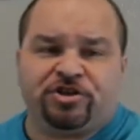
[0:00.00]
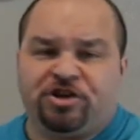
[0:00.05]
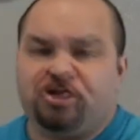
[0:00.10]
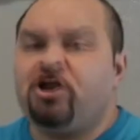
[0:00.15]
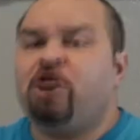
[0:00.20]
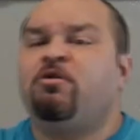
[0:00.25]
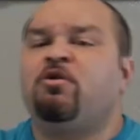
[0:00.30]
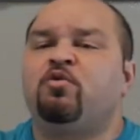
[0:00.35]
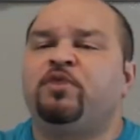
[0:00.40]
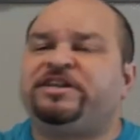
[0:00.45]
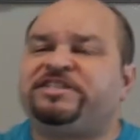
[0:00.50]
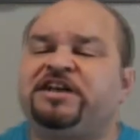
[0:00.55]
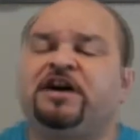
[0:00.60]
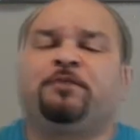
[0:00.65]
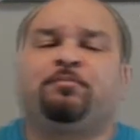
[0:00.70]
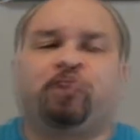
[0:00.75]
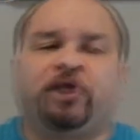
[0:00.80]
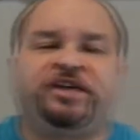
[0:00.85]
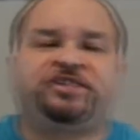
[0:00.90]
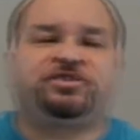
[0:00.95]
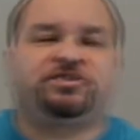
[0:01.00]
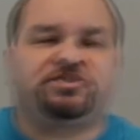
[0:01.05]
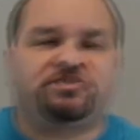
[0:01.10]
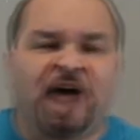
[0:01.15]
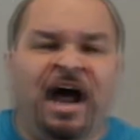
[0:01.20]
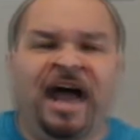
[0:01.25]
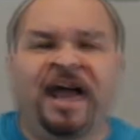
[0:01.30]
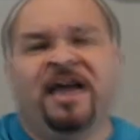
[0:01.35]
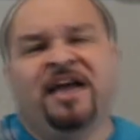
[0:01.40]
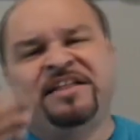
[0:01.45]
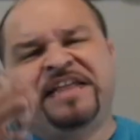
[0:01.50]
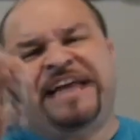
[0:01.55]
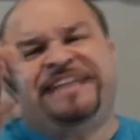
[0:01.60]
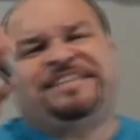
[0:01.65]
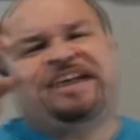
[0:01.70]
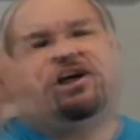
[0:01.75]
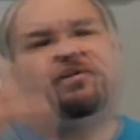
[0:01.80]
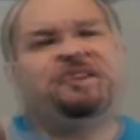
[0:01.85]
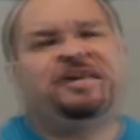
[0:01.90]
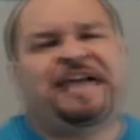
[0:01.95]
You know what we tell preachers, right? They
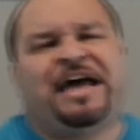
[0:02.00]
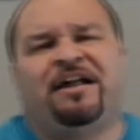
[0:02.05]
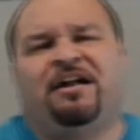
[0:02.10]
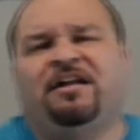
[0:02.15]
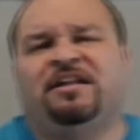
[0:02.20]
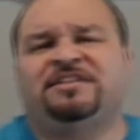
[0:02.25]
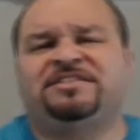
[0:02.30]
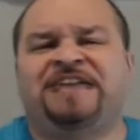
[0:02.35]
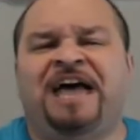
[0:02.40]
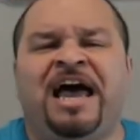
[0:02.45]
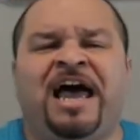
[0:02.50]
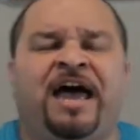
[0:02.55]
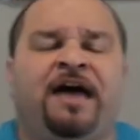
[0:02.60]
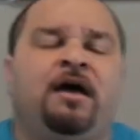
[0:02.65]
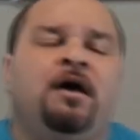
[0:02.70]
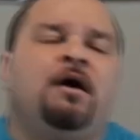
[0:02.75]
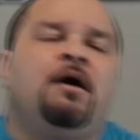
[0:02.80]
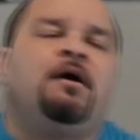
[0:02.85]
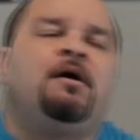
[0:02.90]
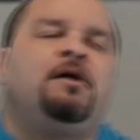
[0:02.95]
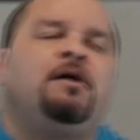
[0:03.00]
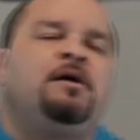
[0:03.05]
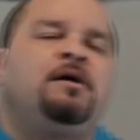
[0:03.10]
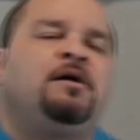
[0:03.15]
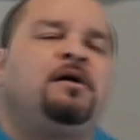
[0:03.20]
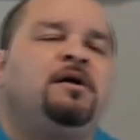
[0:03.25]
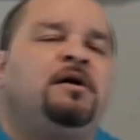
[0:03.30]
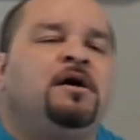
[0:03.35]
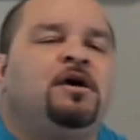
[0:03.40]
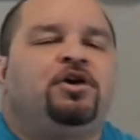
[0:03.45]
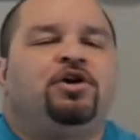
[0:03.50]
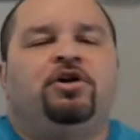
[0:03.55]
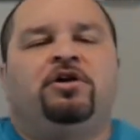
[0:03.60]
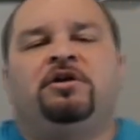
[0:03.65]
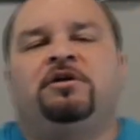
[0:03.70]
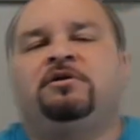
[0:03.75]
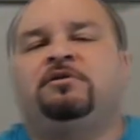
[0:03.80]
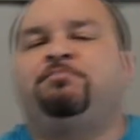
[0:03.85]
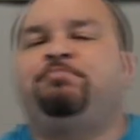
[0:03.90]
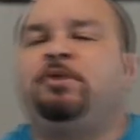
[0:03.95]
tell me that all the time. Uh, you're
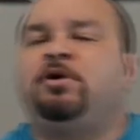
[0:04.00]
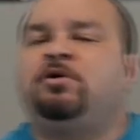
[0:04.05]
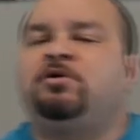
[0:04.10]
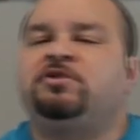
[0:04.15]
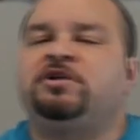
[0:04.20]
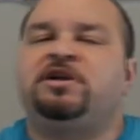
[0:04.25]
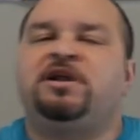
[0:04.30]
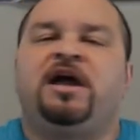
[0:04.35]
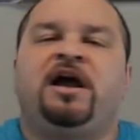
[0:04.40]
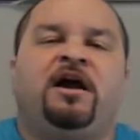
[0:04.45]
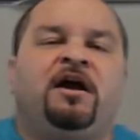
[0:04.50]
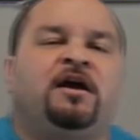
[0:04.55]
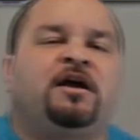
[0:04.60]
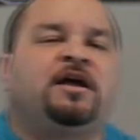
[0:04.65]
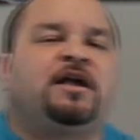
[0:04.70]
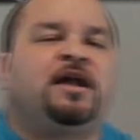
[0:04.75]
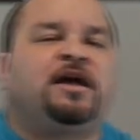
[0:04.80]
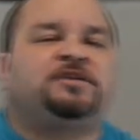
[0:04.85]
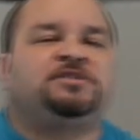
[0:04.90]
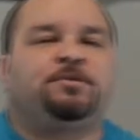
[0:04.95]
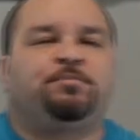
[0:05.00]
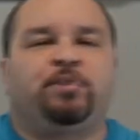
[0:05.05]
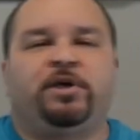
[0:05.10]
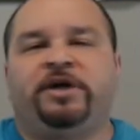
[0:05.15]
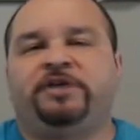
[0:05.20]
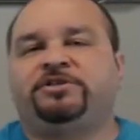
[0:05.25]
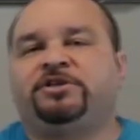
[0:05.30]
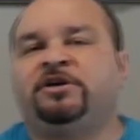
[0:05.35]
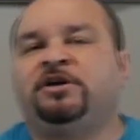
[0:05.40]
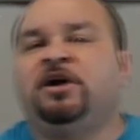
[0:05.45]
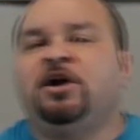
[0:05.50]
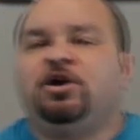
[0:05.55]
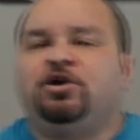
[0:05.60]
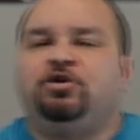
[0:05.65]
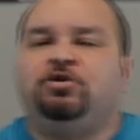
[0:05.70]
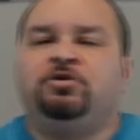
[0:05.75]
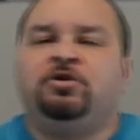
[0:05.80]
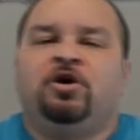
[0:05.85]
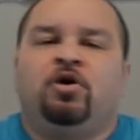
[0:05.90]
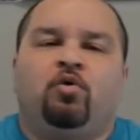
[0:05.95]
a little bold and arrogant as a preacher.
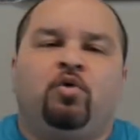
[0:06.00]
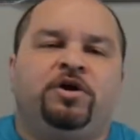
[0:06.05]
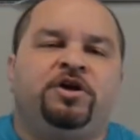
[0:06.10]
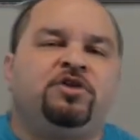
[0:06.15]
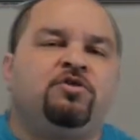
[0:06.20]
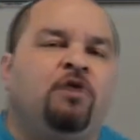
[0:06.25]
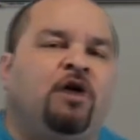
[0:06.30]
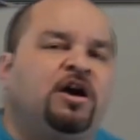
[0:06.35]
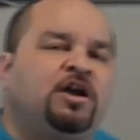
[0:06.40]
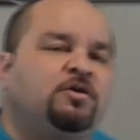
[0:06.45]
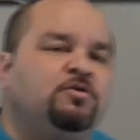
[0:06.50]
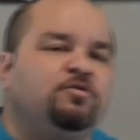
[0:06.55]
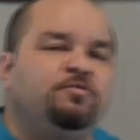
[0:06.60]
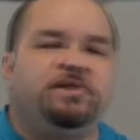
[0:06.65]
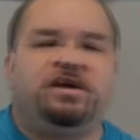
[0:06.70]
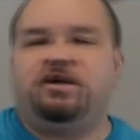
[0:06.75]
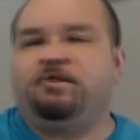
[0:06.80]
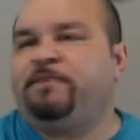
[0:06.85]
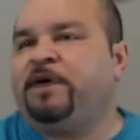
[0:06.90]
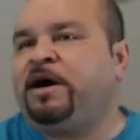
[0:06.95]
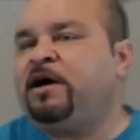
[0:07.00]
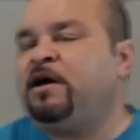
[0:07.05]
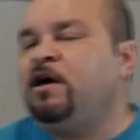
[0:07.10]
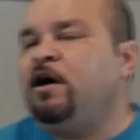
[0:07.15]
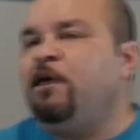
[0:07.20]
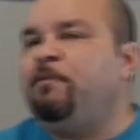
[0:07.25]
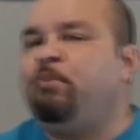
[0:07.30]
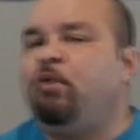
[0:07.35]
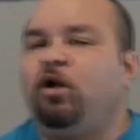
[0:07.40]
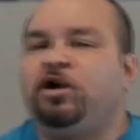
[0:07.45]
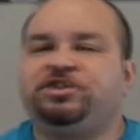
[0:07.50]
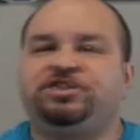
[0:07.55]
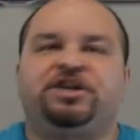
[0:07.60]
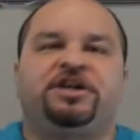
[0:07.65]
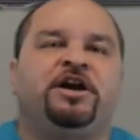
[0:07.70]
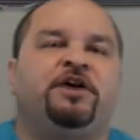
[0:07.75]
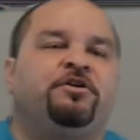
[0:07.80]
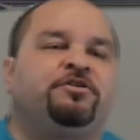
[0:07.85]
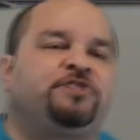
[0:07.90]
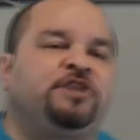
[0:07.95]
You, what are you arguing with me about abortion
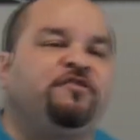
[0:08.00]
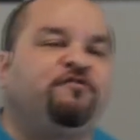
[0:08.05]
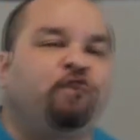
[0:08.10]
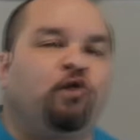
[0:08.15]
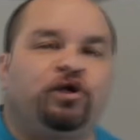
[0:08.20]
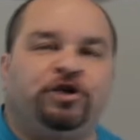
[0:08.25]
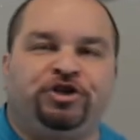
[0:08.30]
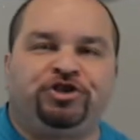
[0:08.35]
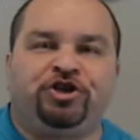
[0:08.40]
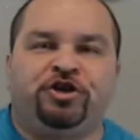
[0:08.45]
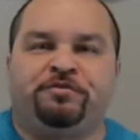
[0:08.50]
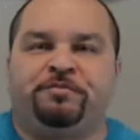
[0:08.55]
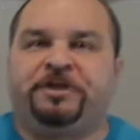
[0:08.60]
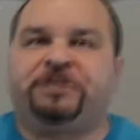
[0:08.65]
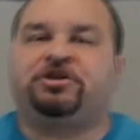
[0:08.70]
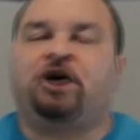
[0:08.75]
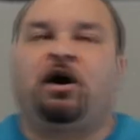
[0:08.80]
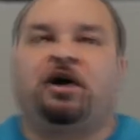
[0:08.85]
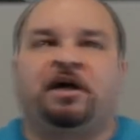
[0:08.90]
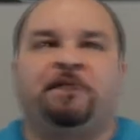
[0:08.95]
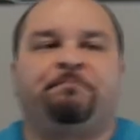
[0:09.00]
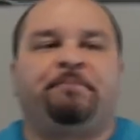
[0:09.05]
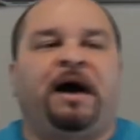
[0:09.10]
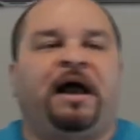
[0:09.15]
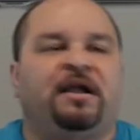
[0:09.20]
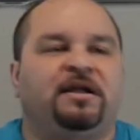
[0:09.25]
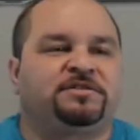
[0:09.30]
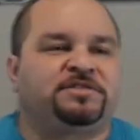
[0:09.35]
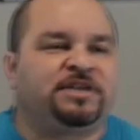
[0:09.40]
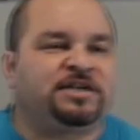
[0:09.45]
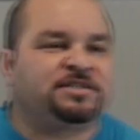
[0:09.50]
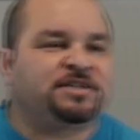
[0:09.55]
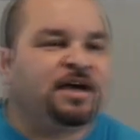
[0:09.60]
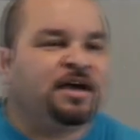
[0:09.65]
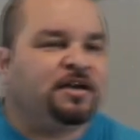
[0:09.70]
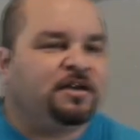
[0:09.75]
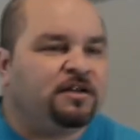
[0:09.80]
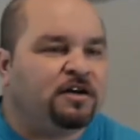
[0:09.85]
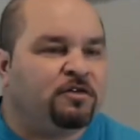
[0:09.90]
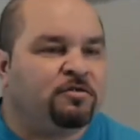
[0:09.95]
therapy for? You shouldn't be talking politics.
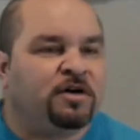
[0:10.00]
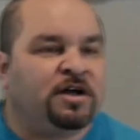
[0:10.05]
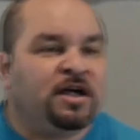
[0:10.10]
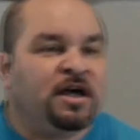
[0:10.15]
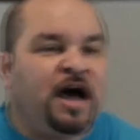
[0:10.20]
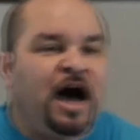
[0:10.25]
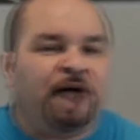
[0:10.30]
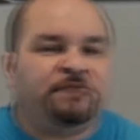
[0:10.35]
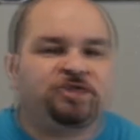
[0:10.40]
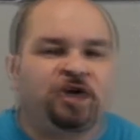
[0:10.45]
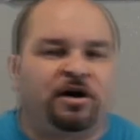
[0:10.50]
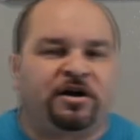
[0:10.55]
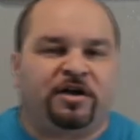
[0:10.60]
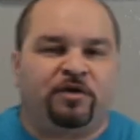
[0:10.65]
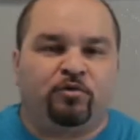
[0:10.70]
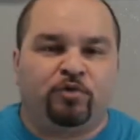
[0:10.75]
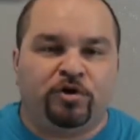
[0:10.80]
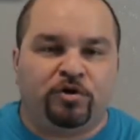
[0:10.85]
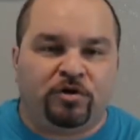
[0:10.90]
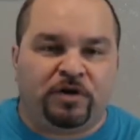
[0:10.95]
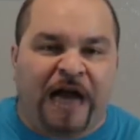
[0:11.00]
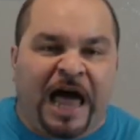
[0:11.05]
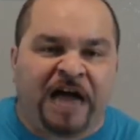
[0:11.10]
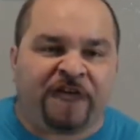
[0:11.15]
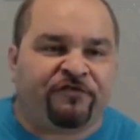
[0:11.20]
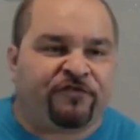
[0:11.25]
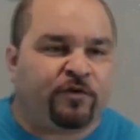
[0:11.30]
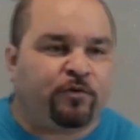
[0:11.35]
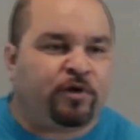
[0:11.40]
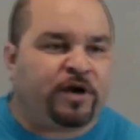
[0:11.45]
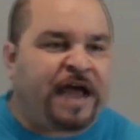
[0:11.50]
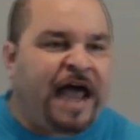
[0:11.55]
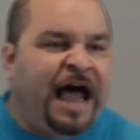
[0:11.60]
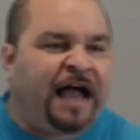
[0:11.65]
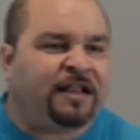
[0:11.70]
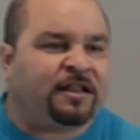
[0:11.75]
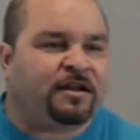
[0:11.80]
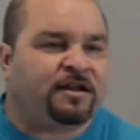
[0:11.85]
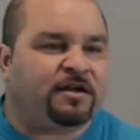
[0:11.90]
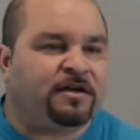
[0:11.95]
You know what? I'm talking real life and
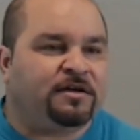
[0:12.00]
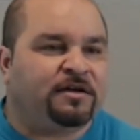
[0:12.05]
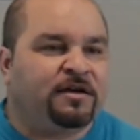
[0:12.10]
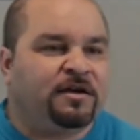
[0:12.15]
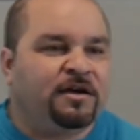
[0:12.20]
reality.